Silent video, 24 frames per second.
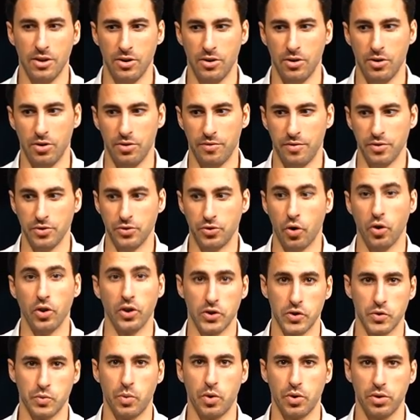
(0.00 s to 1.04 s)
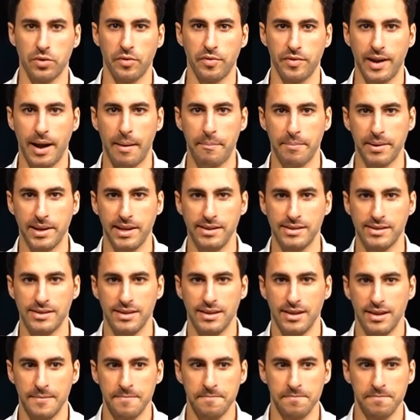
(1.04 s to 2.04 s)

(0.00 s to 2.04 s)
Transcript: of dollars worth of companies,